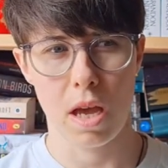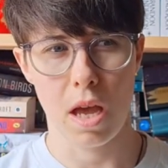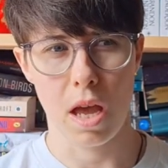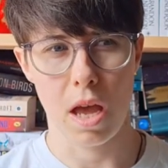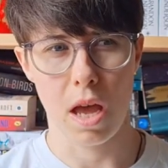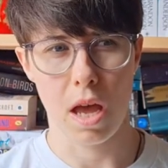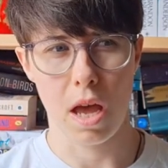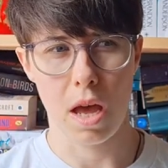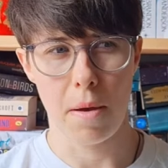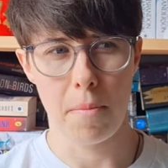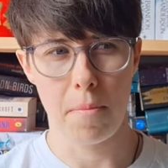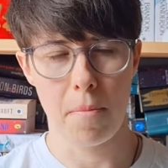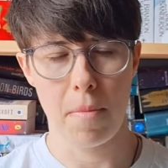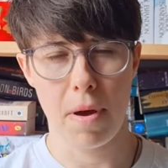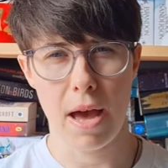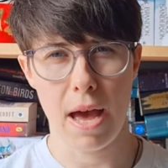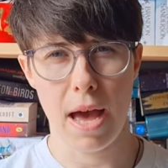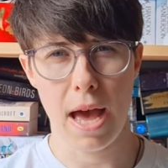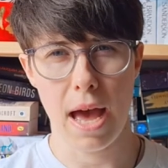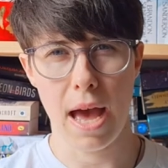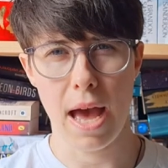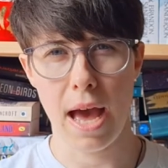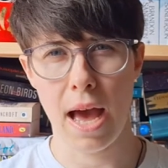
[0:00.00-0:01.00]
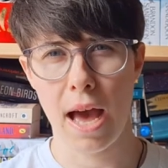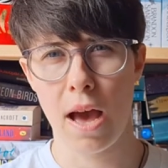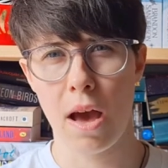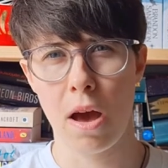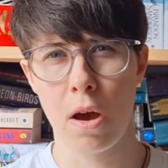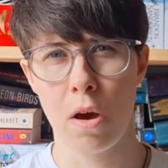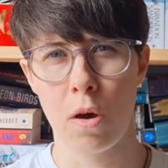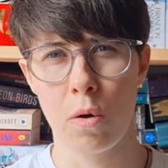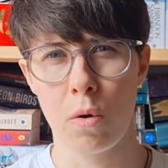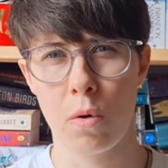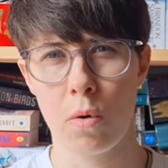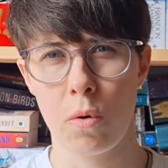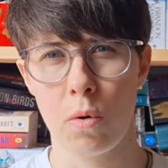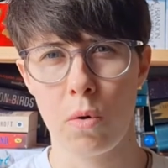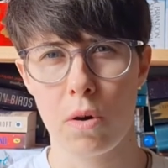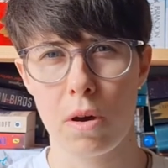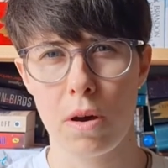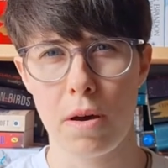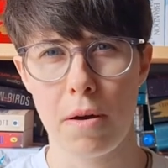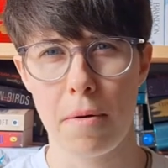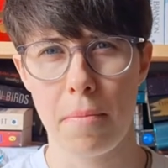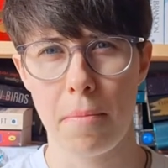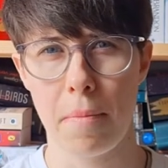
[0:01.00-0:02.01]

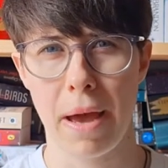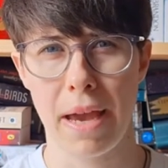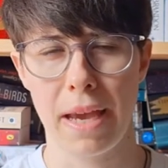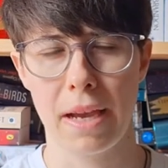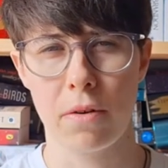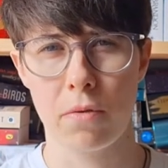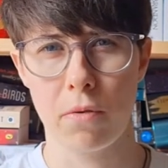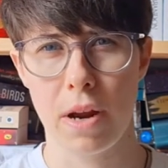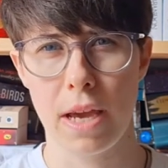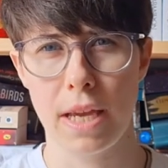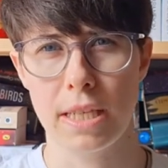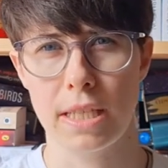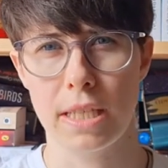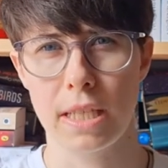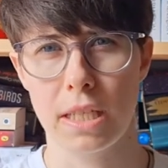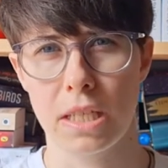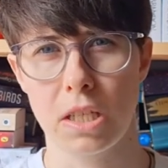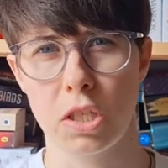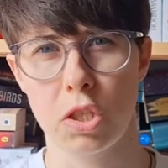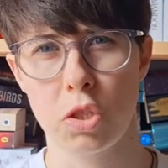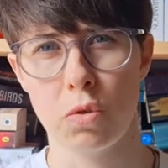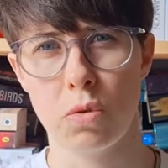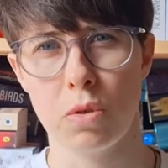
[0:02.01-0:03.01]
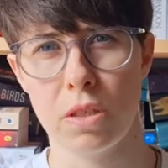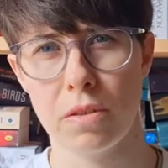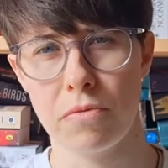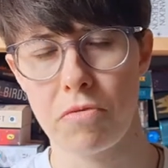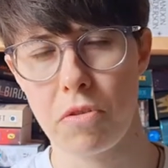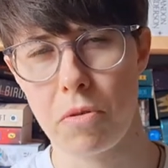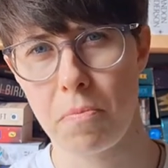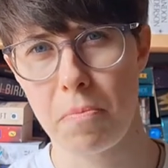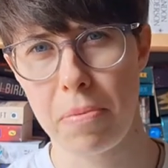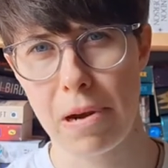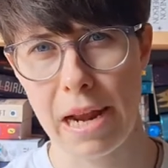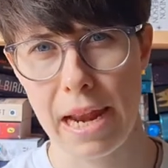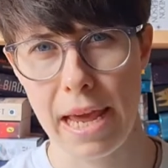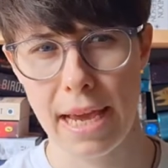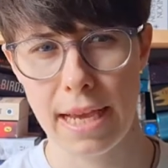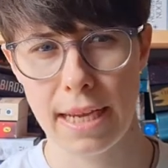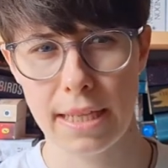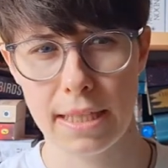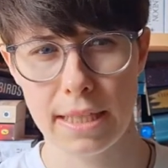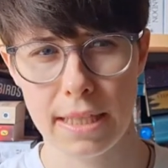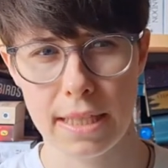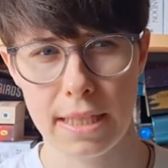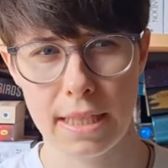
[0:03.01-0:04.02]
how migrating to a different
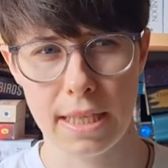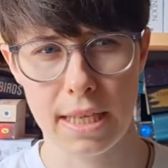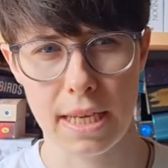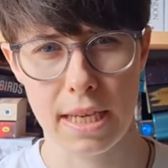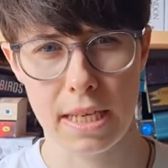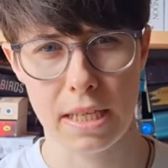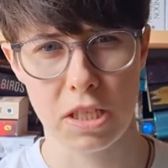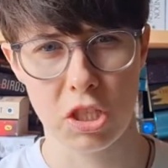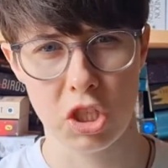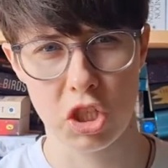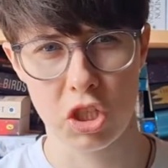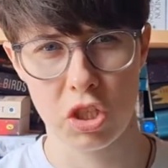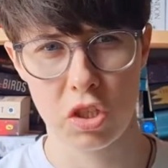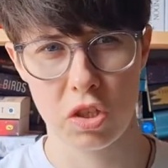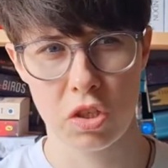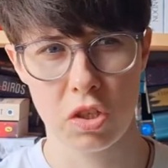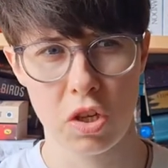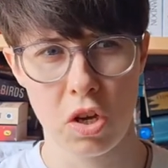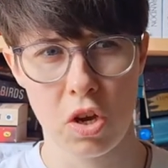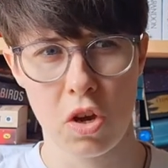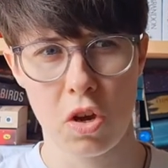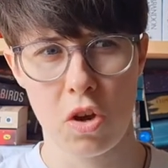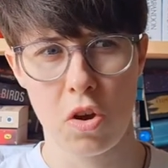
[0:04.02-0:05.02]
place can just